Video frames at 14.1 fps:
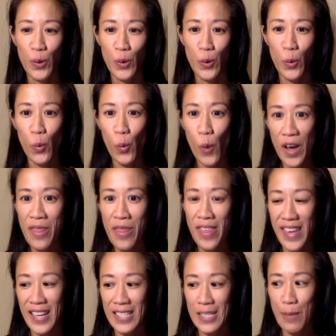one
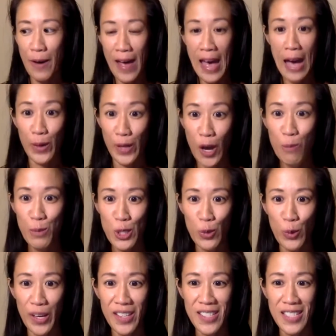thing is about how it comes to
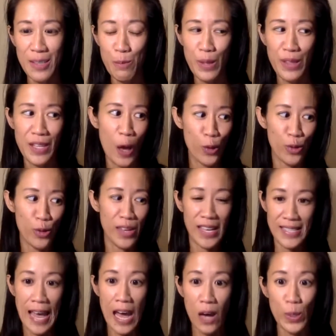us, but the other thing is
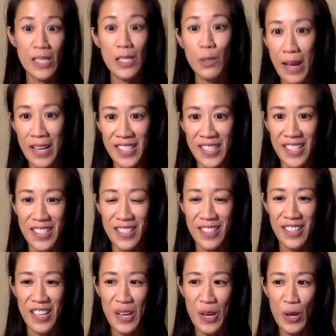how we spend it,
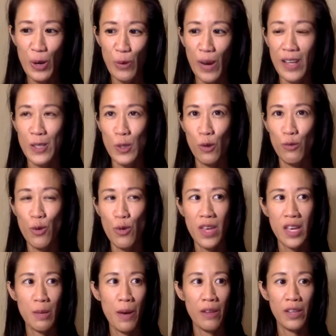right? So if you think
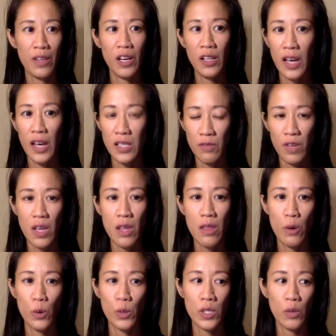about the collective
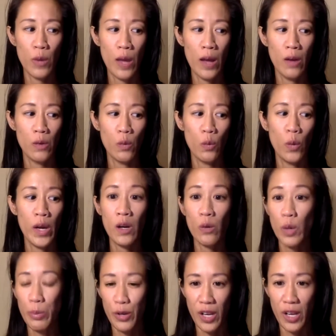ethos around where are we
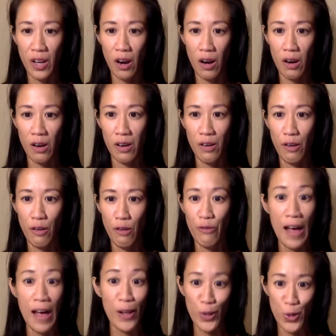putting our
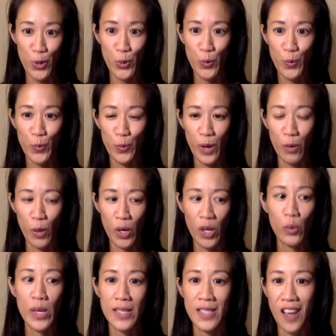value, right? Where are
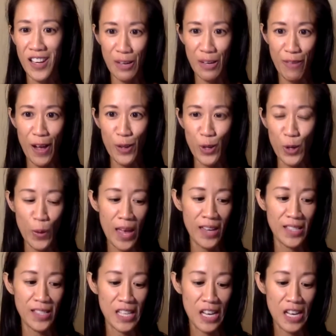we assigning value? And